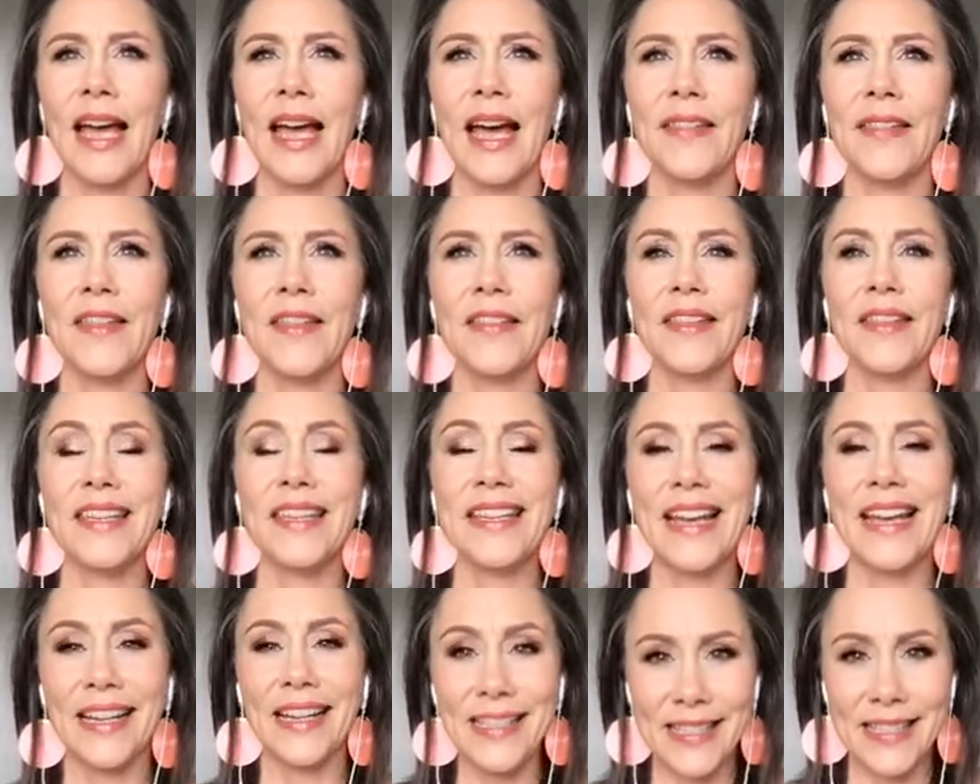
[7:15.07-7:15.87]
And then the
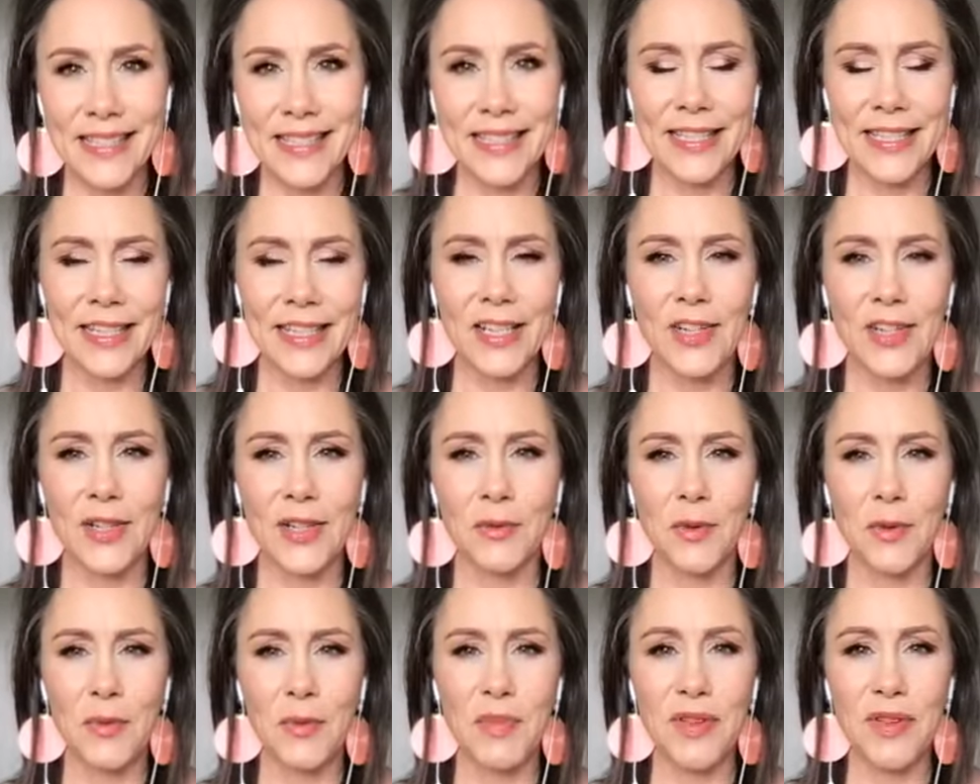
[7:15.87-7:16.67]
next
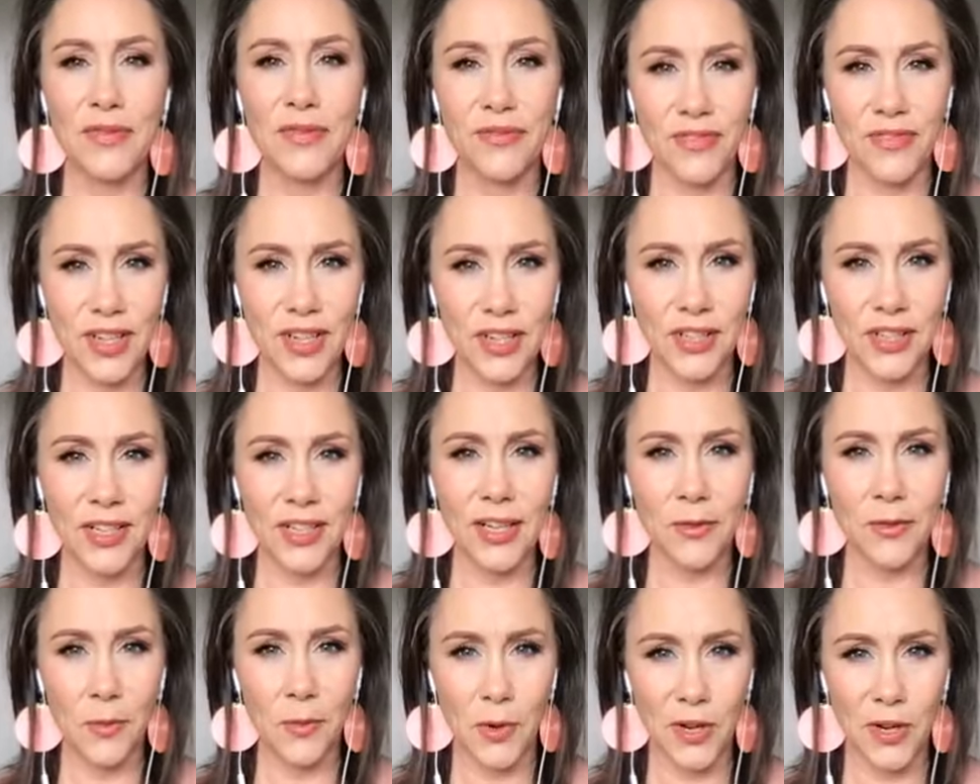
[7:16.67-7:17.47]
sensation would be fear
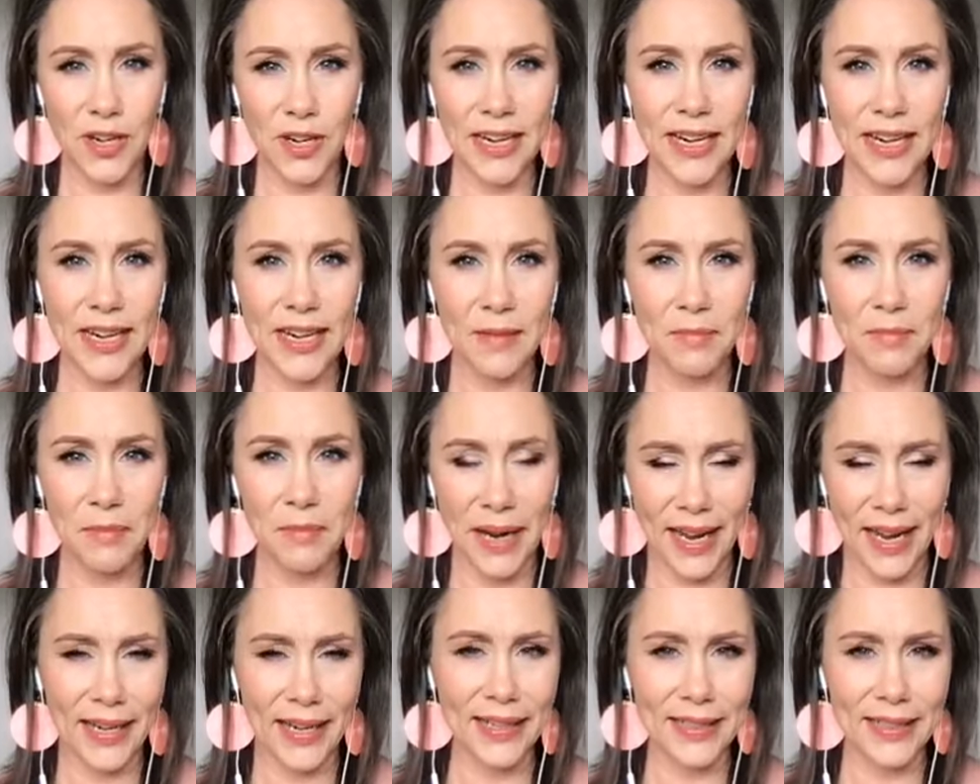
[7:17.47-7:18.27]
and worry and
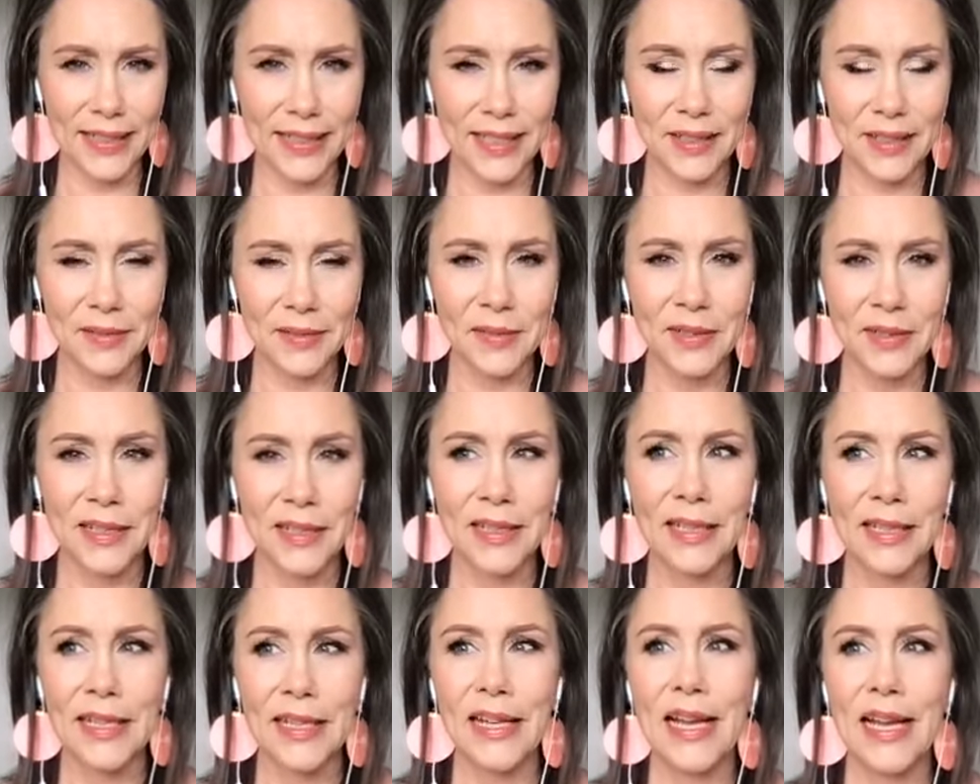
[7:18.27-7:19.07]
panic.
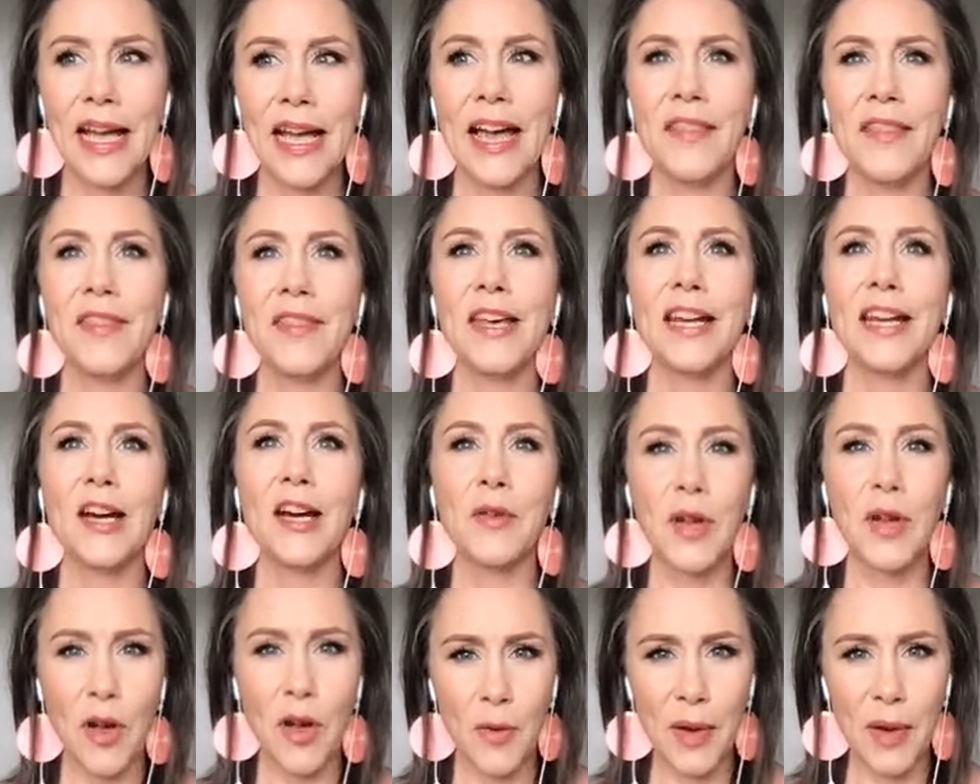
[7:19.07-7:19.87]
And then
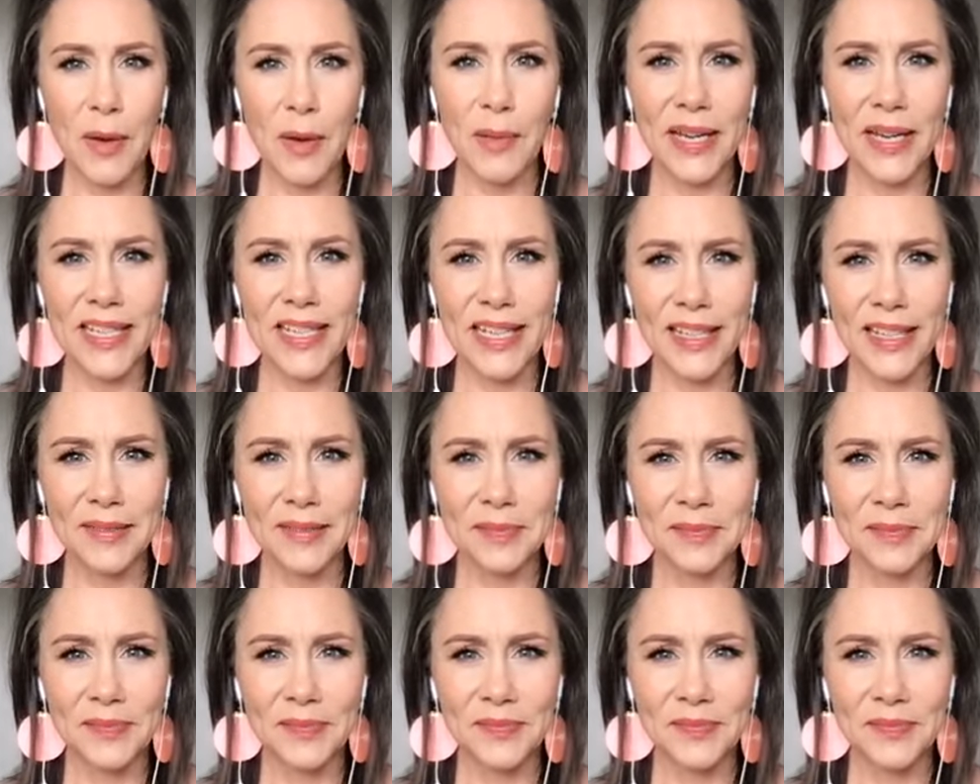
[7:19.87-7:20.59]
I would go about my day.